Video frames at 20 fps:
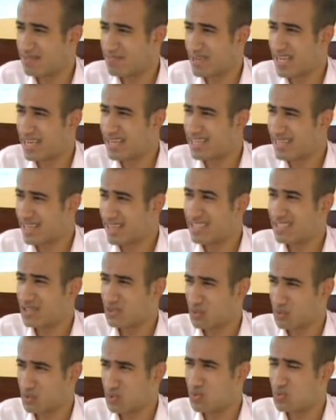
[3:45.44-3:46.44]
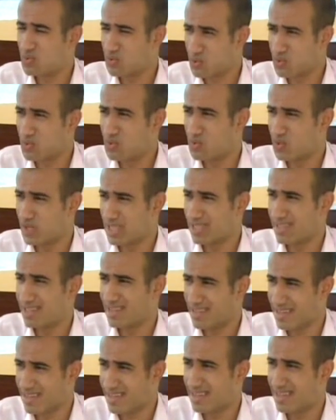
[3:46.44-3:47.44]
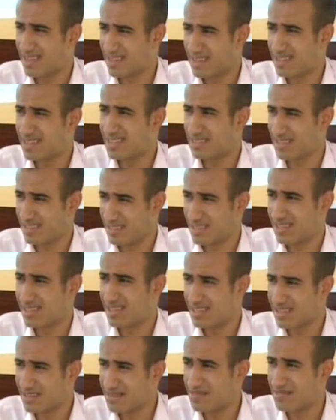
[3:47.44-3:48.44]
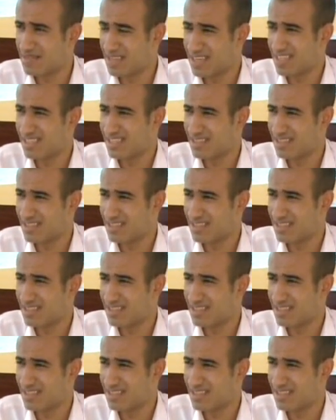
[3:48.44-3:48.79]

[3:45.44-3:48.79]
many things to do in this field,